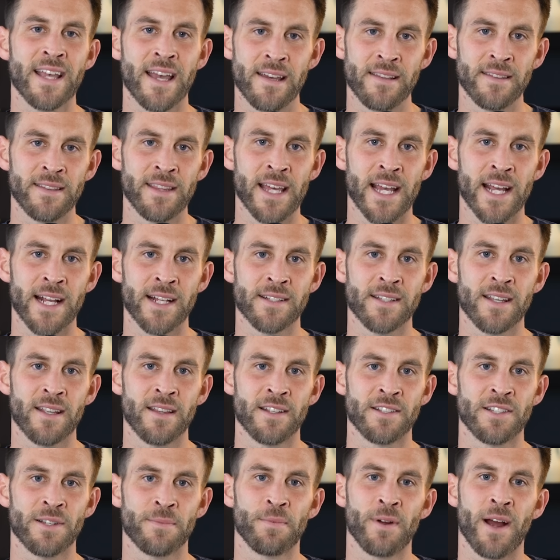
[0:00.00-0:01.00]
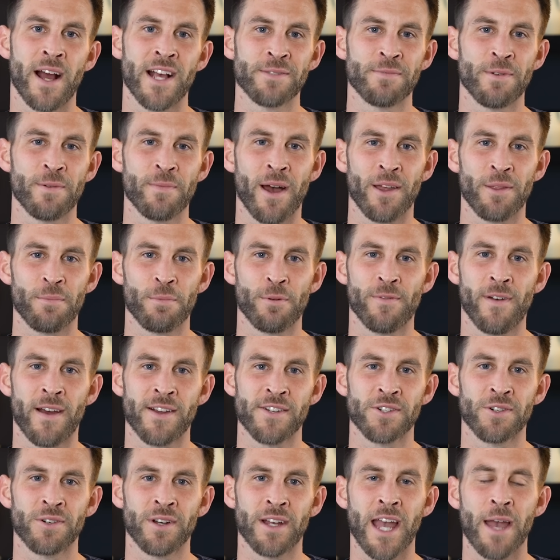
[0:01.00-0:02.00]
10 things that surprised me about the
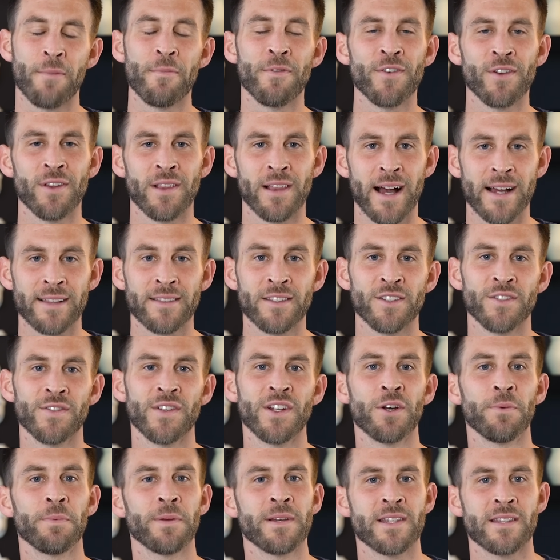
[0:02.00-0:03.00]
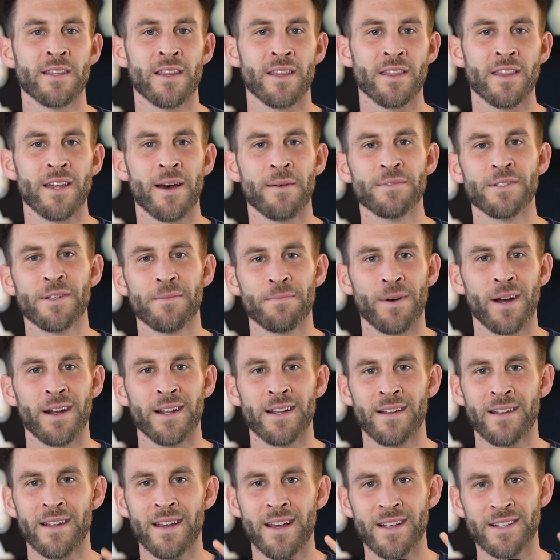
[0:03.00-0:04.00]
professional game. If you like this video, please hit the thumbs up
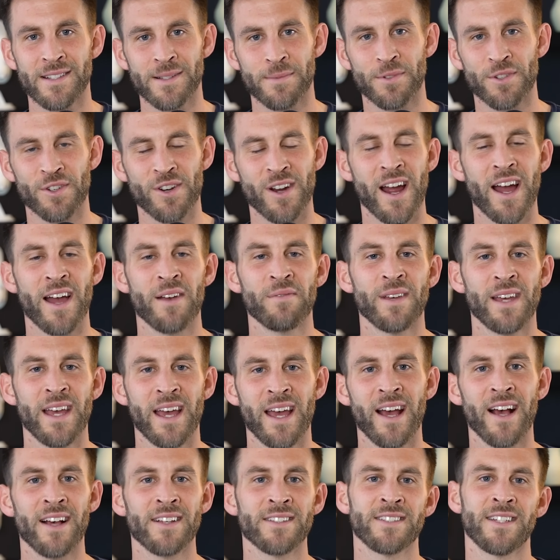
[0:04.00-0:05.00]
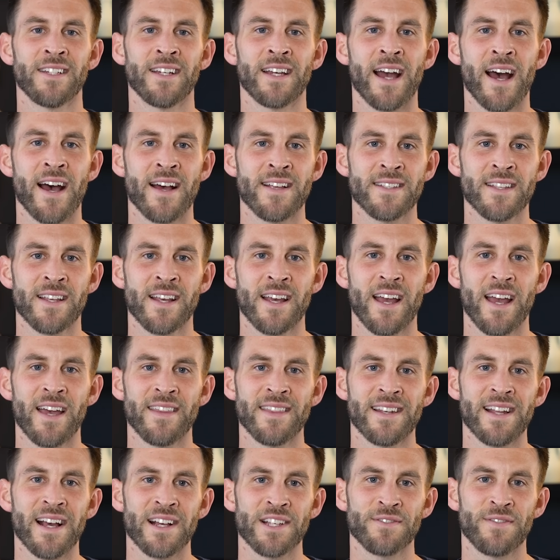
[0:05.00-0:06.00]
button, subscribe, and I'll see you guys
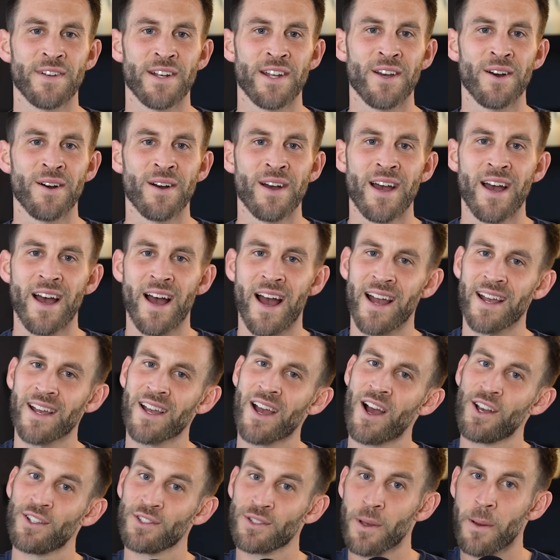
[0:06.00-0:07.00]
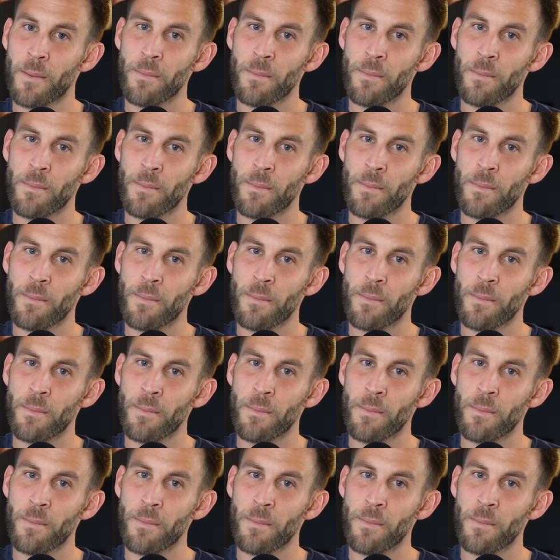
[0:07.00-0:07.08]
in the next video. All right, guys,